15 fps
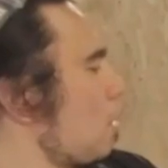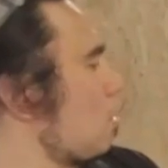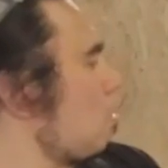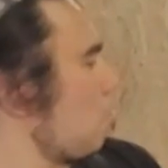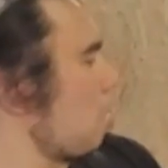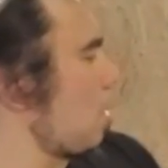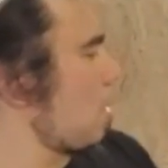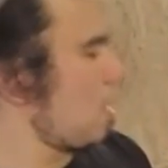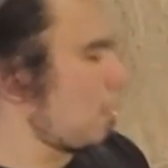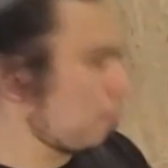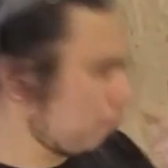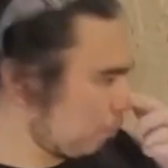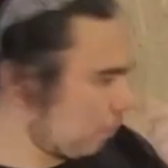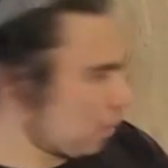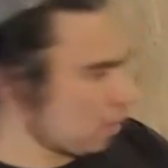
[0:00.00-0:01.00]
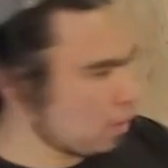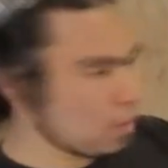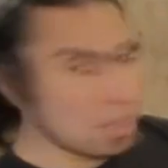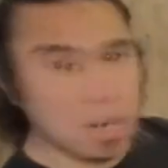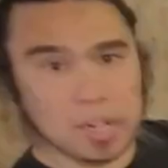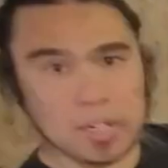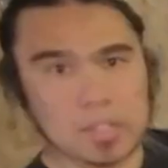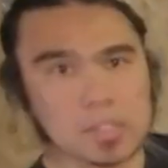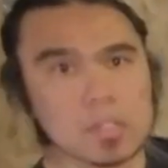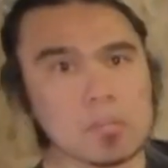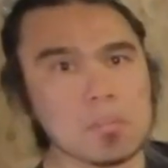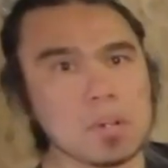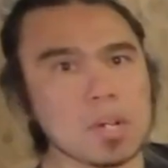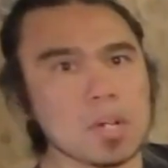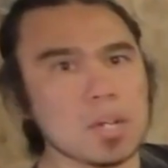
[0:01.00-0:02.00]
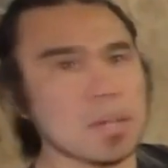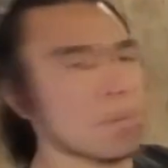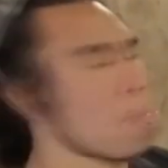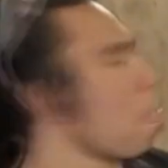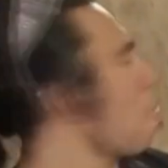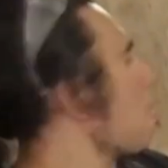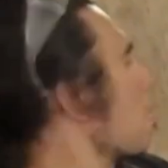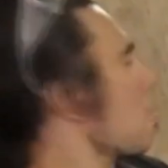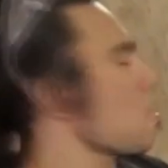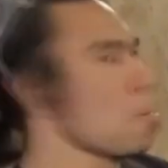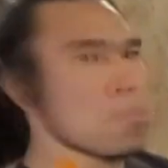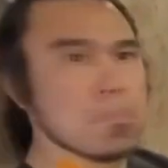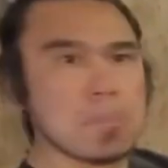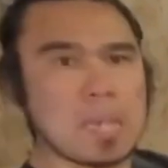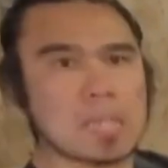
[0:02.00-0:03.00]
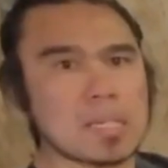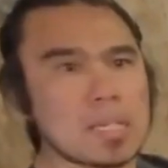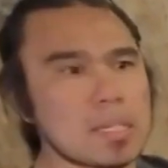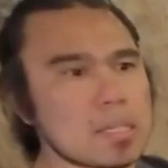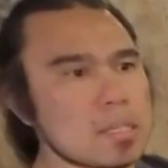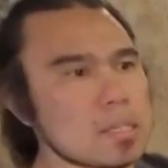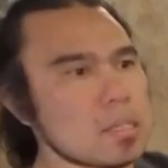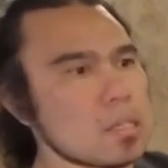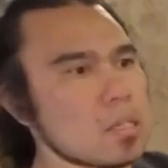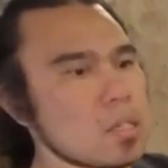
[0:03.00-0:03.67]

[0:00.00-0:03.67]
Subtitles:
lots of cutting some metals.